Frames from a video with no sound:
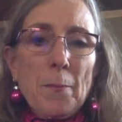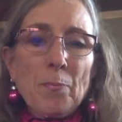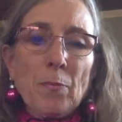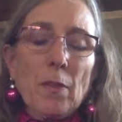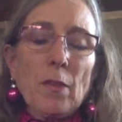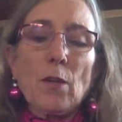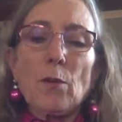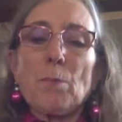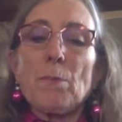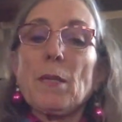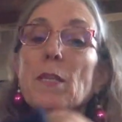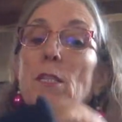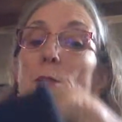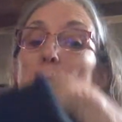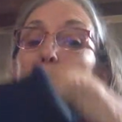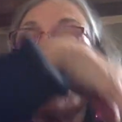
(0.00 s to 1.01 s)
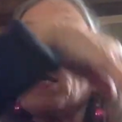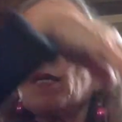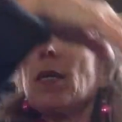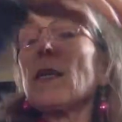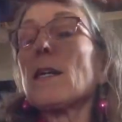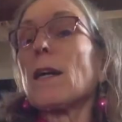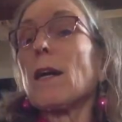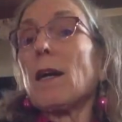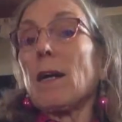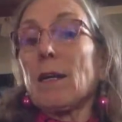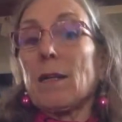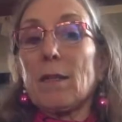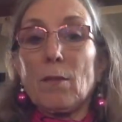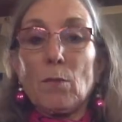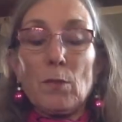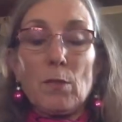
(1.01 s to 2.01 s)
there'd be this
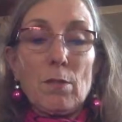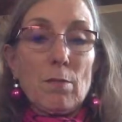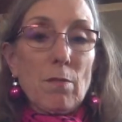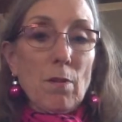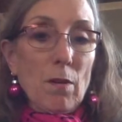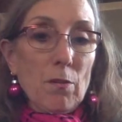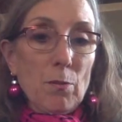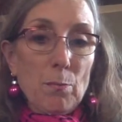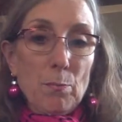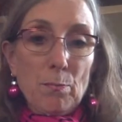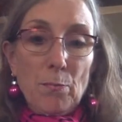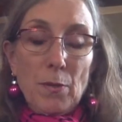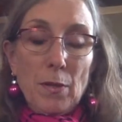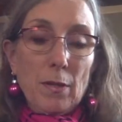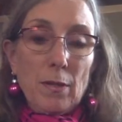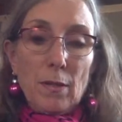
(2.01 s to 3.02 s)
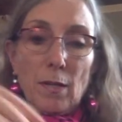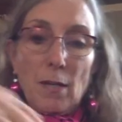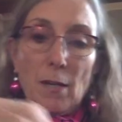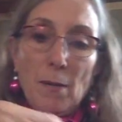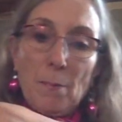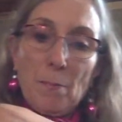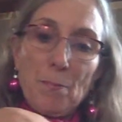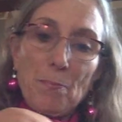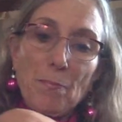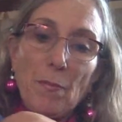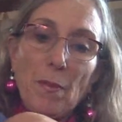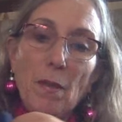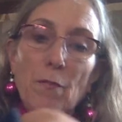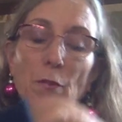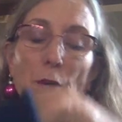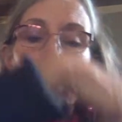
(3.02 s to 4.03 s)
peacock that all the
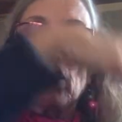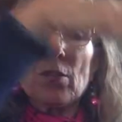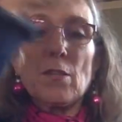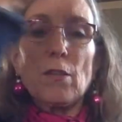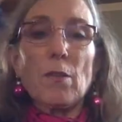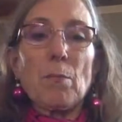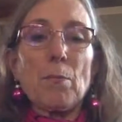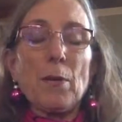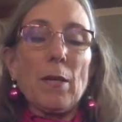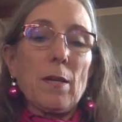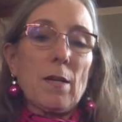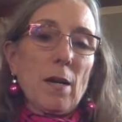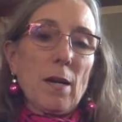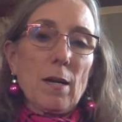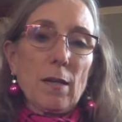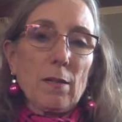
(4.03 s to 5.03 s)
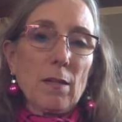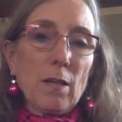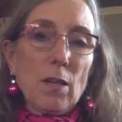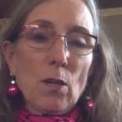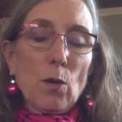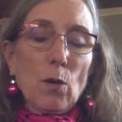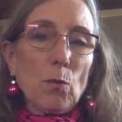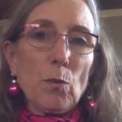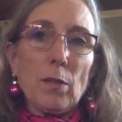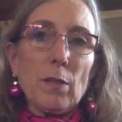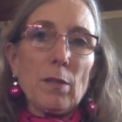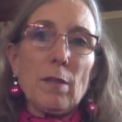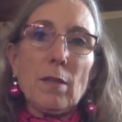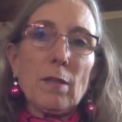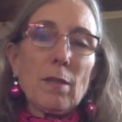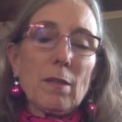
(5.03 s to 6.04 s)
feathers of the peacock
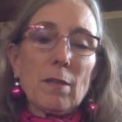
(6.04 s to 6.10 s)
would